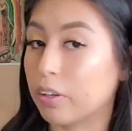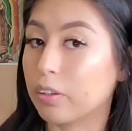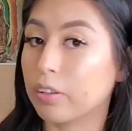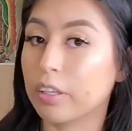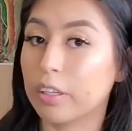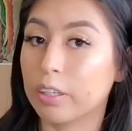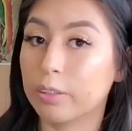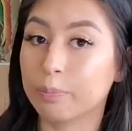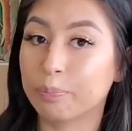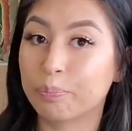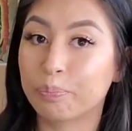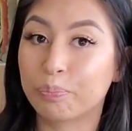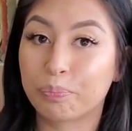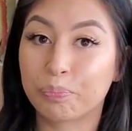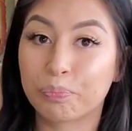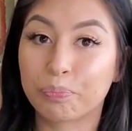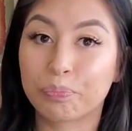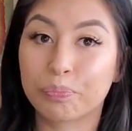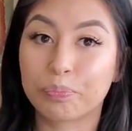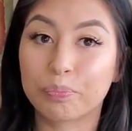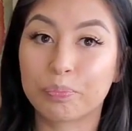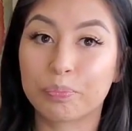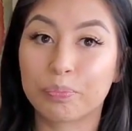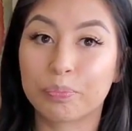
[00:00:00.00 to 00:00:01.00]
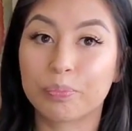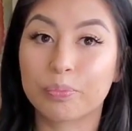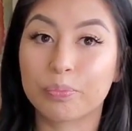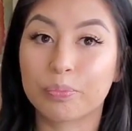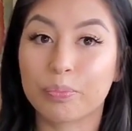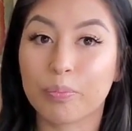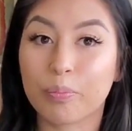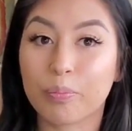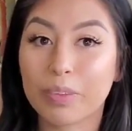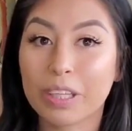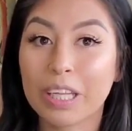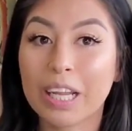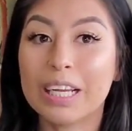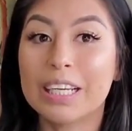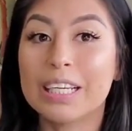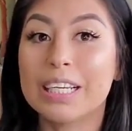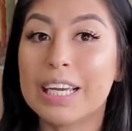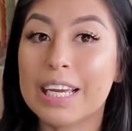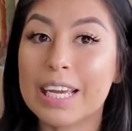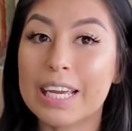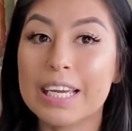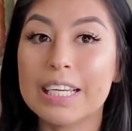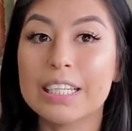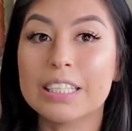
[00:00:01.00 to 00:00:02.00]
Around there.
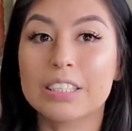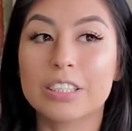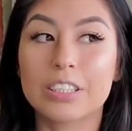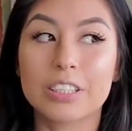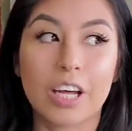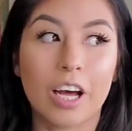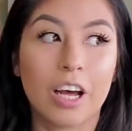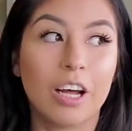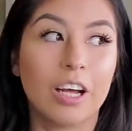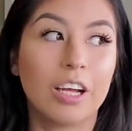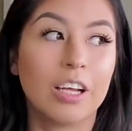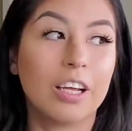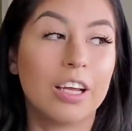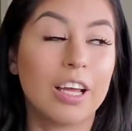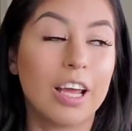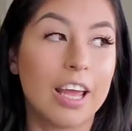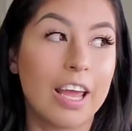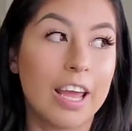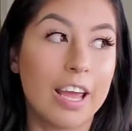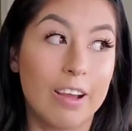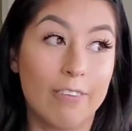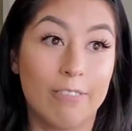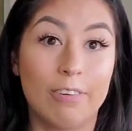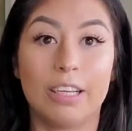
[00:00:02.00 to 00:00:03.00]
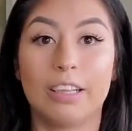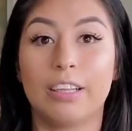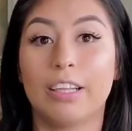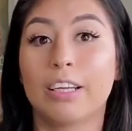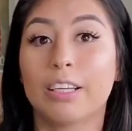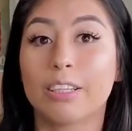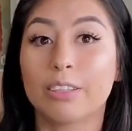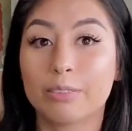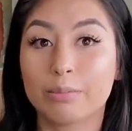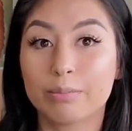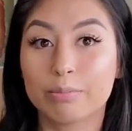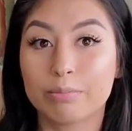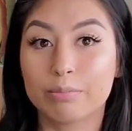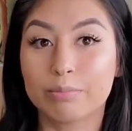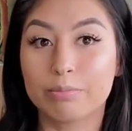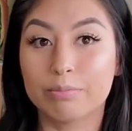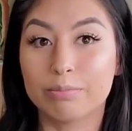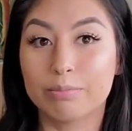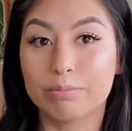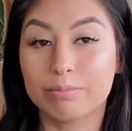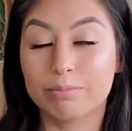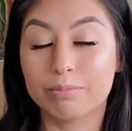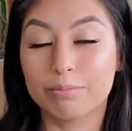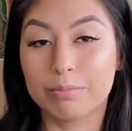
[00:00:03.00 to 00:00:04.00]
He saw everything,
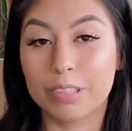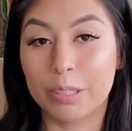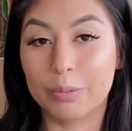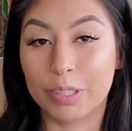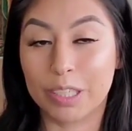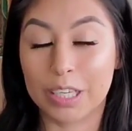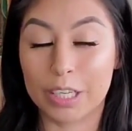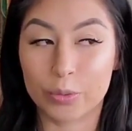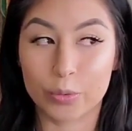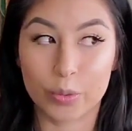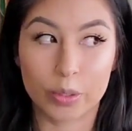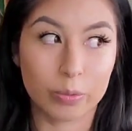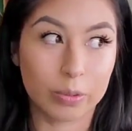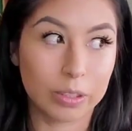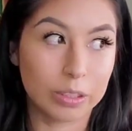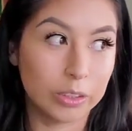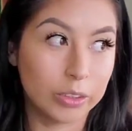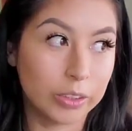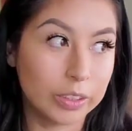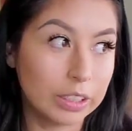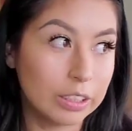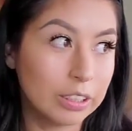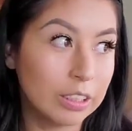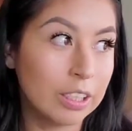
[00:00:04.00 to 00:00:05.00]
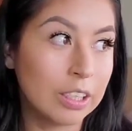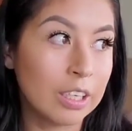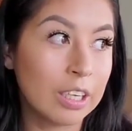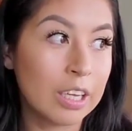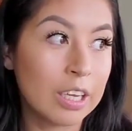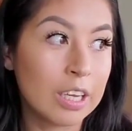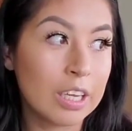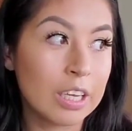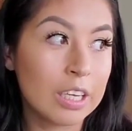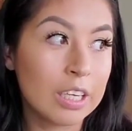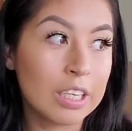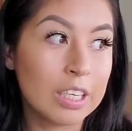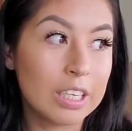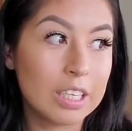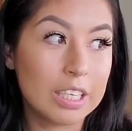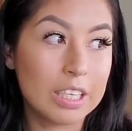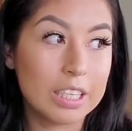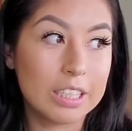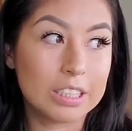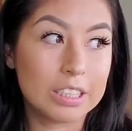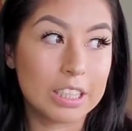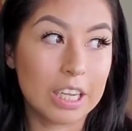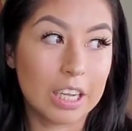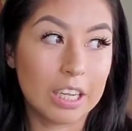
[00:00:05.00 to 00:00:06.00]
if you guys were wondering.
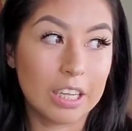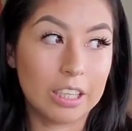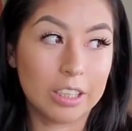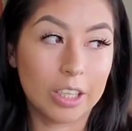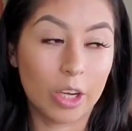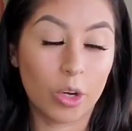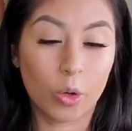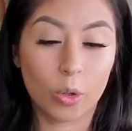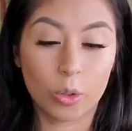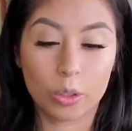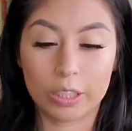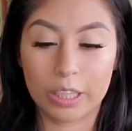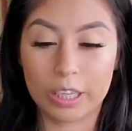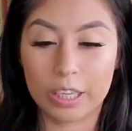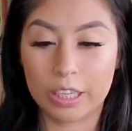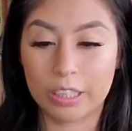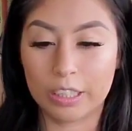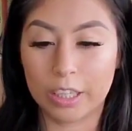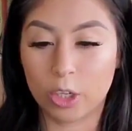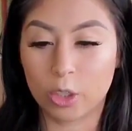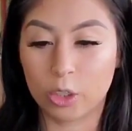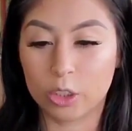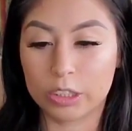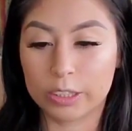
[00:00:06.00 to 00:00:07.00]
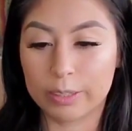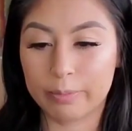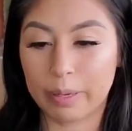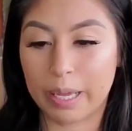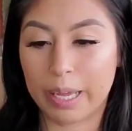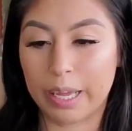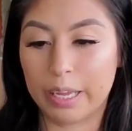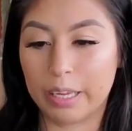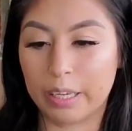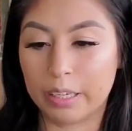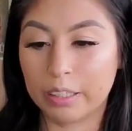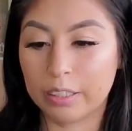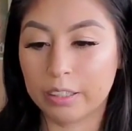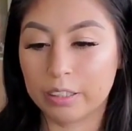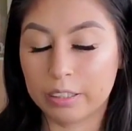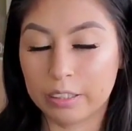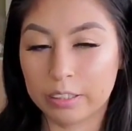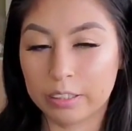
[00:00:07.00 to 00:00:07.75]
He saw the whole thing, the whole shebang.